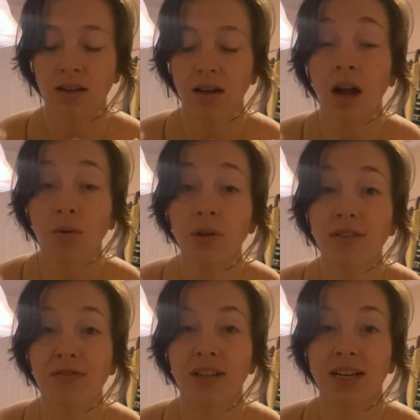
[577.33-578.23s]
I really
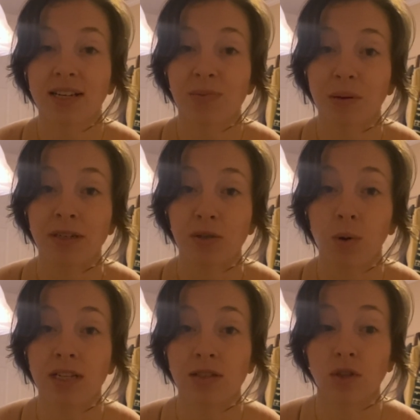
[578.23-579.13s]
feel like I spent my
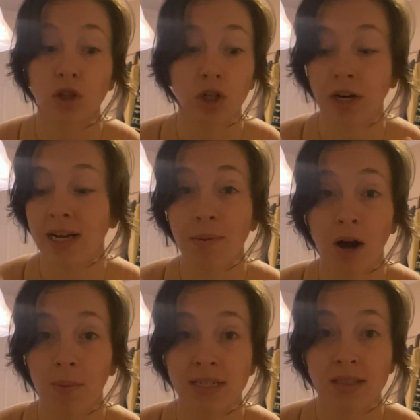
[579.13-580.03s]
20s learning
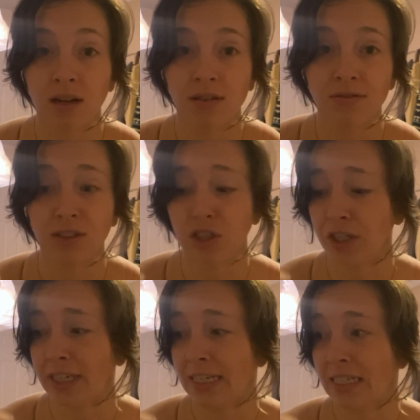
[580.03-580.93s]
about myself and
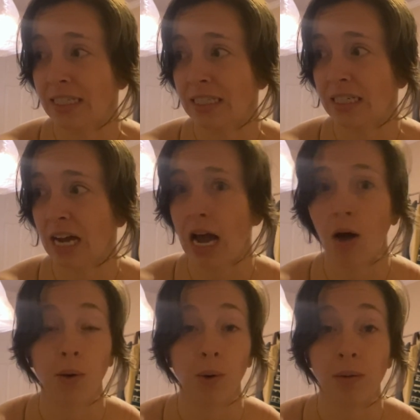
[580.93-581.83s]
learning how
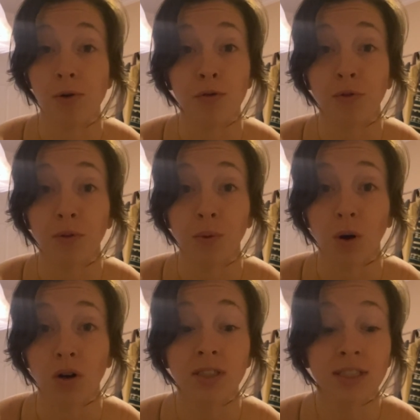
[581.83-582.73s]
I want to move through the
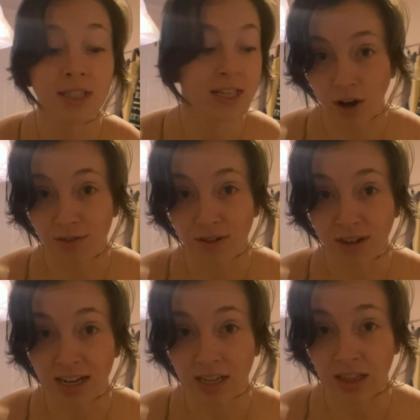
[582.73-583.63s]
world,
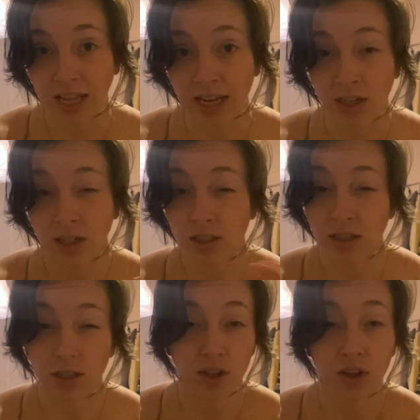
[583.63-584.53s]
uncovering like
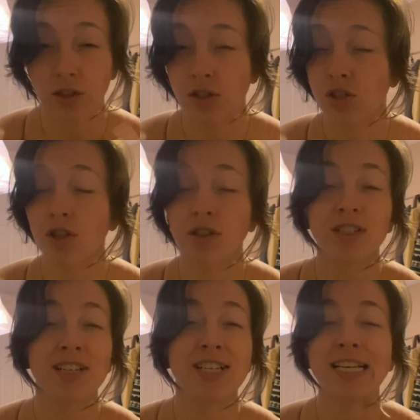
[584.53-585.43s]

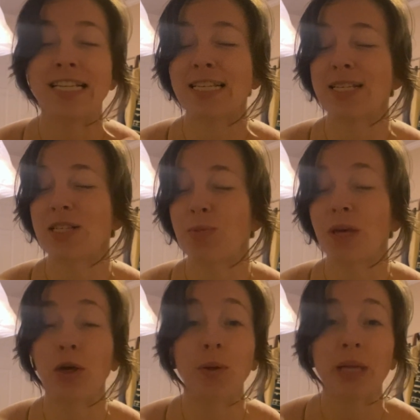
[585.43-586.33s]
certain
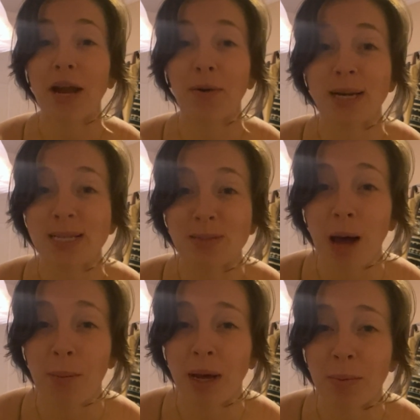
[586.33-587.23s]
peculiarities
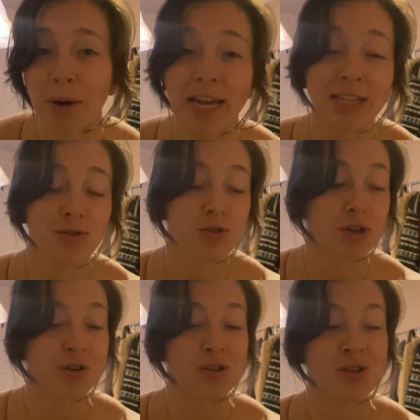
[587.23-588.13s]
about my brain,
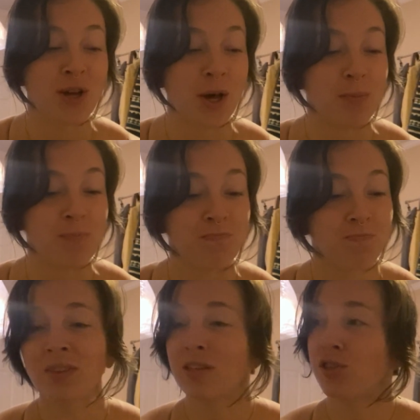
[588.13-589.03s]
certain,
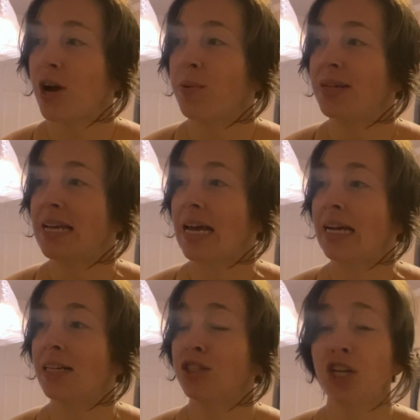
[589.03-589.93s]
shall we
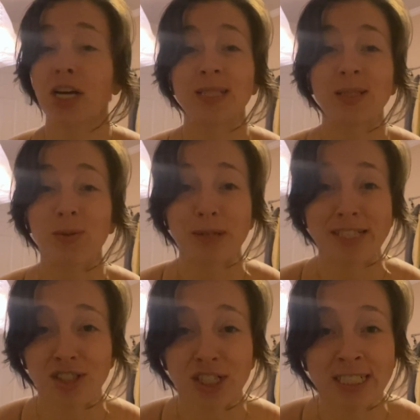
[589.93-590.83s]
say,
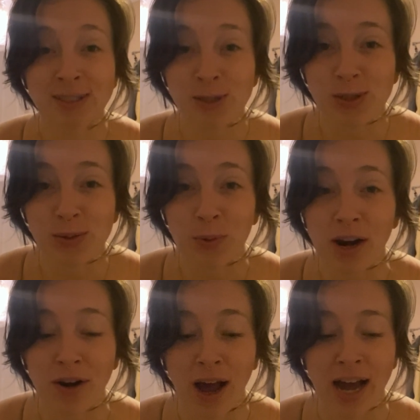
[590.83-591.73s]
juxtapositions
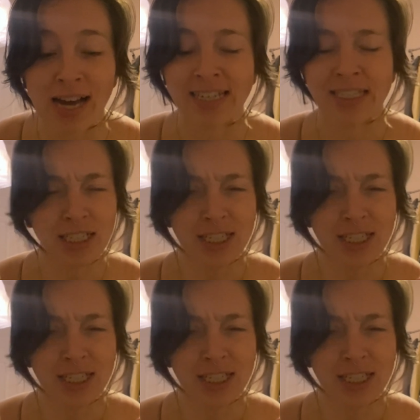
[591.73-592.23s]
where I